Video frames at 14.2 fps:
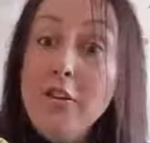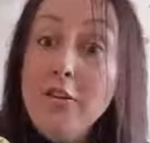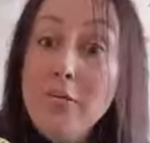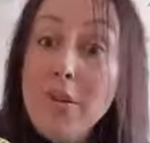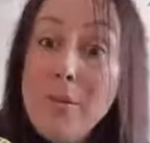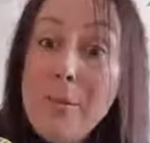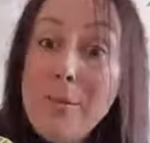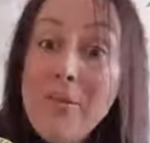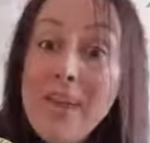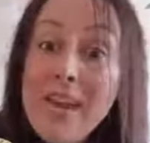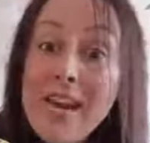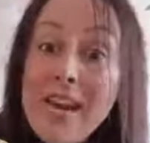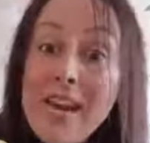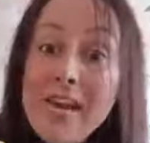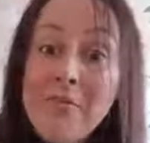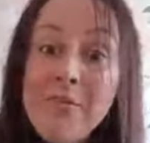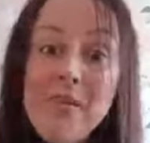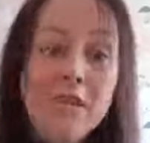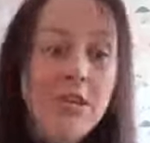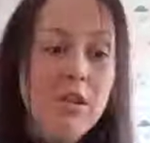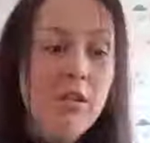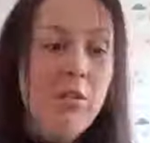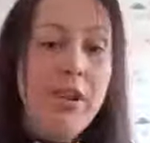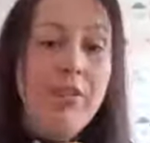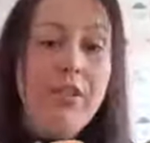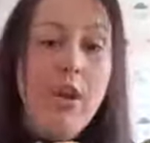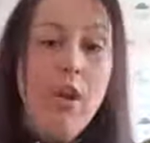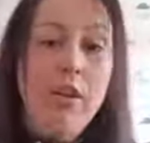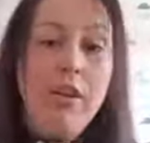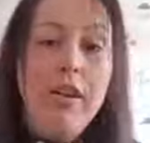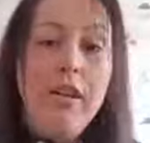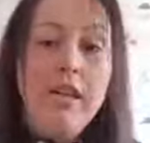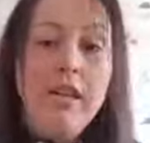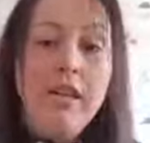Can you remember their names? We've got,